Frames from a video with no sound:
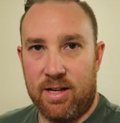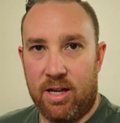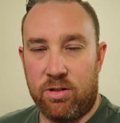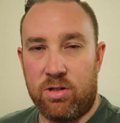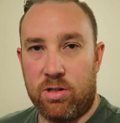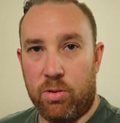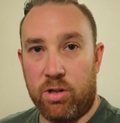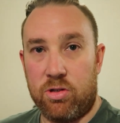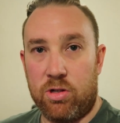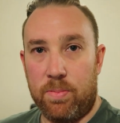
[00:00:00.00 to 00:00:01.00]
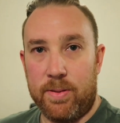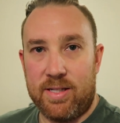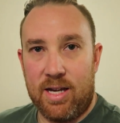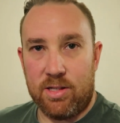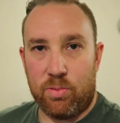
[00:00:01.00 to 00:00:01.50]
Now, doing the
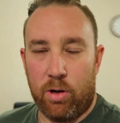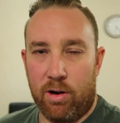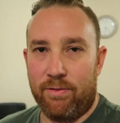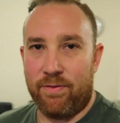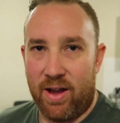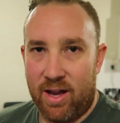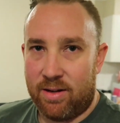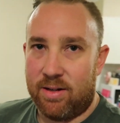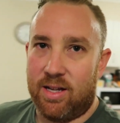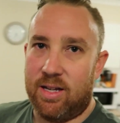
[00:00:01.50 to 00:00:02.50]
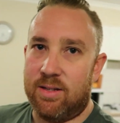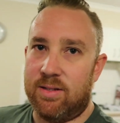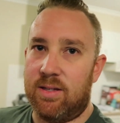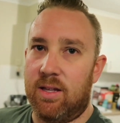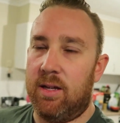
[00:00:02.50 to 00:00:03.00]
supersets, what I've found
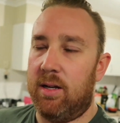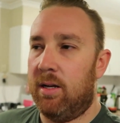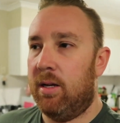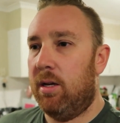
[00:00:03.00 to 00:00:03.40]
is that